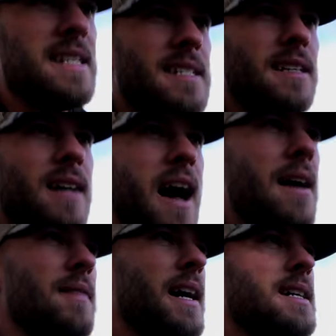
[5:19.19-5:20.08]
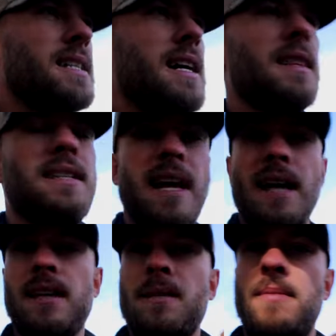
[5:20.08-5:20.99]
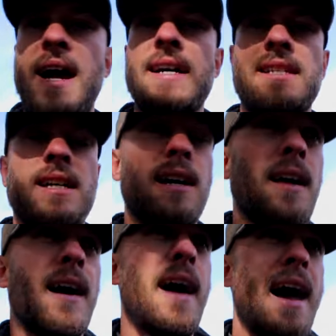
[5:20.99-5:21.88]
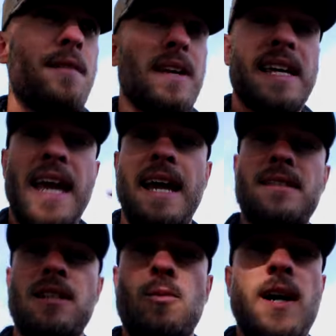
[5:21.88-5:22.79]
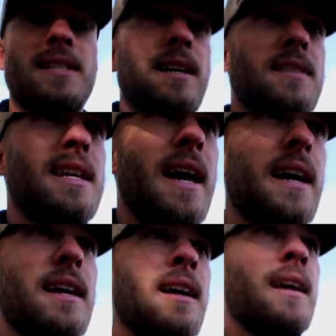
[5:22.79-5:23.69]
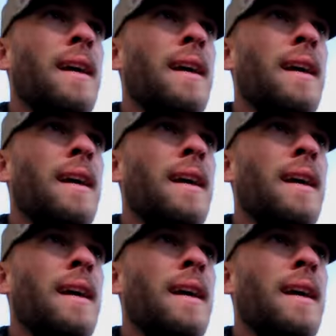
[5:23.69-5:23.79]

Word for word: I still have, like I say, the tag in Nebraska. I have a Kansas whitetail tag.